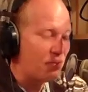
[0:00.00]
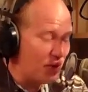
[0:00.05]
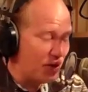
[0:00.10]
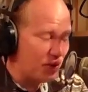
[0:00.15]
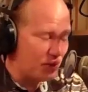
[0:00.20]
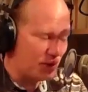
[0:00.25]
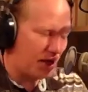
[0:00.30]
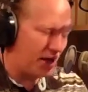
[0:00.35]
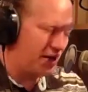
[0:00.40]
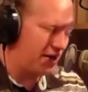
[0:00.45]

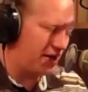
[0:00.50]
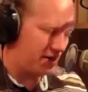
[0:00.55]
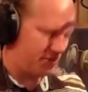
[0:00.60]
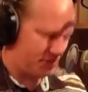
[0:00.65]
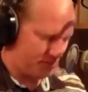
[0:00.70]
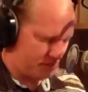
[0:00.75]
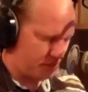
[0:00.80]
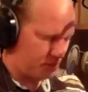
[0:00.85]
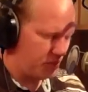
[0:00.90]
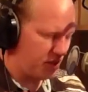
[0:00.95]
Well, I, I,
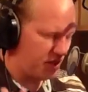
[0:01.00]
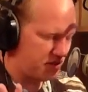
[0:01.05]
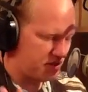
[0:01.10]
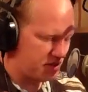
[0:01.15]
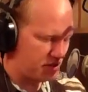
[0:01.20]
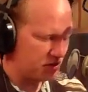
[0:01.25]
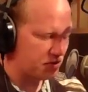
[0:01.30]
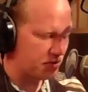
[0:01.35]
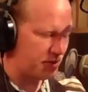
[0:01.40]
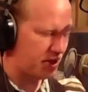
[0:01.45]
we had
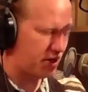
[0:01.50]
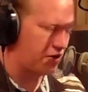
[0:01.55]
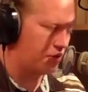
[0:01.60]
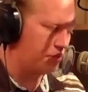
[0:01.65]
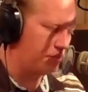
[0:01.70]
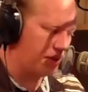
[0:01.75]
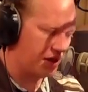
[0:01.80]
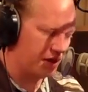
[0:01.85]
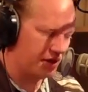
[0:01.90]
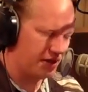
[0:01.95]
talked about
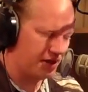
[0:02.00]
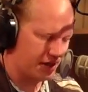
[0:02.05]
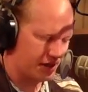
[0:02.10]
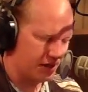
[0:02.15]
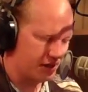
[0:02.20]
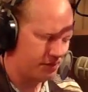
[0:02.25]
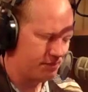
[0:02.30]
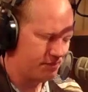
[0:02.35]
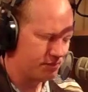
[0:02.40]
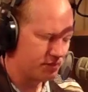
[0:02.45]
Opala
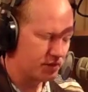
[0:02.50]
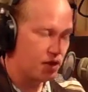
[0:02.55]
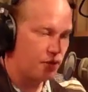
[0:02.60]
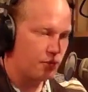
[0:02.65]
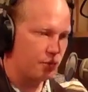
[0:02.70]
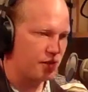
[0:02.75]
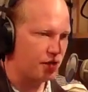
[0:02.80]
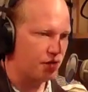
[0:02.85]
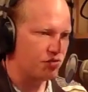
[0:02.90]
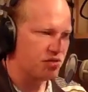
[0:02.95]
Hall.
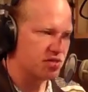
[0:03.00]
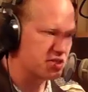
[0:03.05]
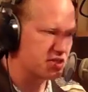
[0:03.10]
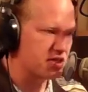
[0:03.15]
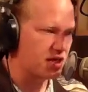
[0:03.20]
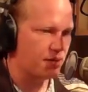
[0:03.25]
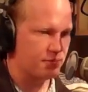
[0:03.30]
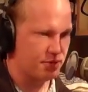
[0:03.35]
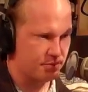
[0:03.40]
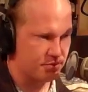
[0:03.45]
We know that
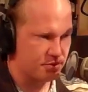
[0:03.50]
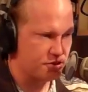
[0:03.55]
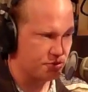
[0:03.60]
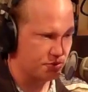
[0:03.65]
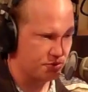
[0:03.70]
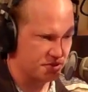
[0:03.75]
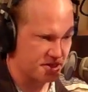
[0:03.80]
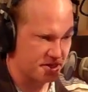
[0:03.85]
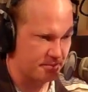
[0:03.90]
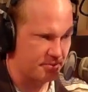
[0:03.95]
stop number
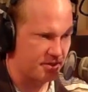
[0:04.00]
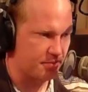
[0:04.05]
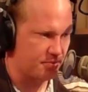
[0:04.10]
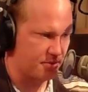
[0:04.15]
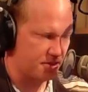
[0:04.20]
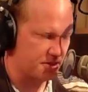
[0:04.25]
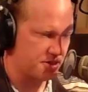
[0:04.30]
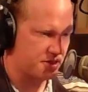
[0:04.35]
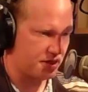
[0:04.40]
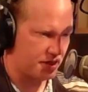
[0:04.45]
two is coming up
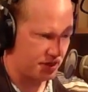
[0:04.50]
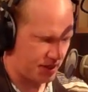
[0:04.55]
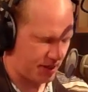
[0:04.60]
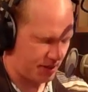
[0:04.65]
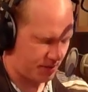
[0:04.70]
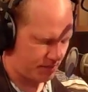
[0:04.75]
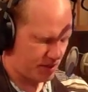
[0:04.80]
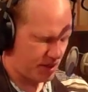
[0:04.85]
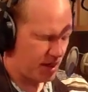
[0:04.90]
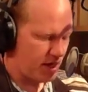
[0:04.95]
this
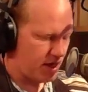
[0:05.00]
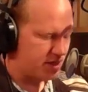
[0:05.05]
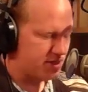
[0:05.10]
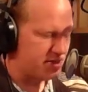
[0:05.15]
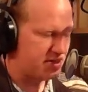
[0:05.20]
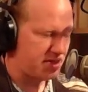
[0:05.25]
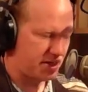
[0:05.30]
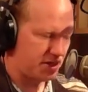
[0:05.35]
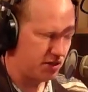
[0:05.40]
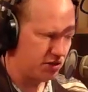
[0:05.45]
Sunday,
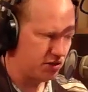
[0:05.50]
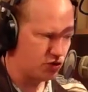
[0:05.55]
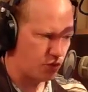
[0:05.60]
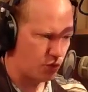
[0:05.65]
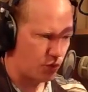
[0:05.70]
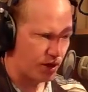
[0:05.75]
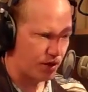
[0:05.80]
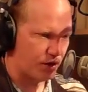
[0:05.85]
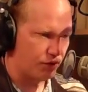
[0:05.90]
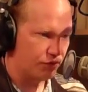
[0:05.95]
ten to
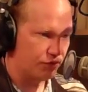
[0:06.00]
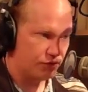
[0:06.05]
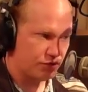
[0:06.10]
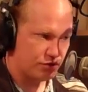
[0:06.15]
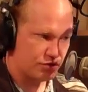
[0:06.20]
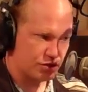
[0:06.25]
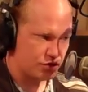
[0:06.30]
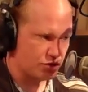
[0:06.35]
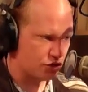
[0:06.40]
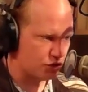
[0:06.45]
twelve.
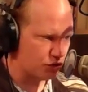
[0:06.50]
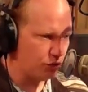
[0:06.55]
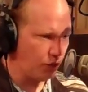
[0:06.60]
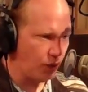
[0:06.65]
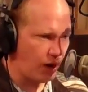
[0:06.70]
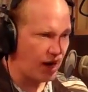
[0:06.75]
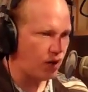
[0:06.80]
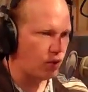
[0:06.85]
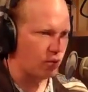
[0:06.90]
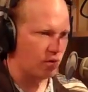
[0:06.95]
Just two
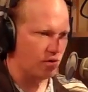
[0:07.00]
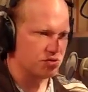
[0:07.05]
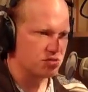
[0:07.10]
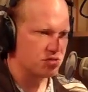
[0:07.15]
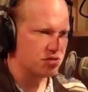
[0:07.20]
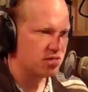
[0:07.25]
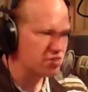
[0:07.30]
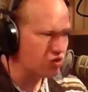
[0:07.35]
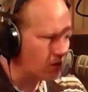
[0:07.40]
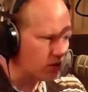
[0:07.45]
hours.
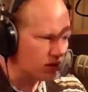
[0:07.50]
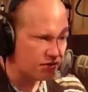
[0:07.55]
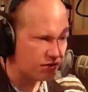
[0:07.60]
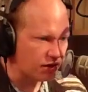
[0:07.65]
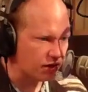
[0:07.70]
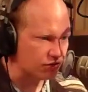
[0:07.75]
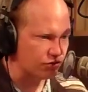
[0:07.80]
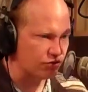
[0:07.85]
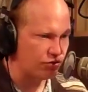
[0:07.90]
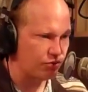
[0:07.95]
That's all it
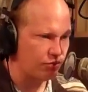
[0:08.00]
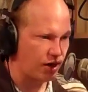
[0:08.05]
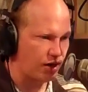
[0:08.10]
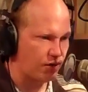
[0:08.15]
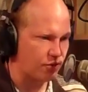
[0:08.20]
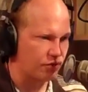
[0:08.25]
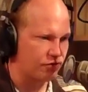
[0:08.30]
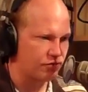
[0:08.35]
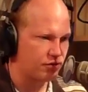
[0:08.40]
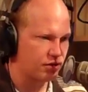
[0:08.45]
takes. Two
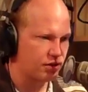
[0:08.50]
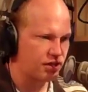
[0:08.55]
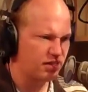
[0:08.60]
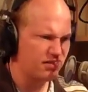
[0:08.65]
hours, right?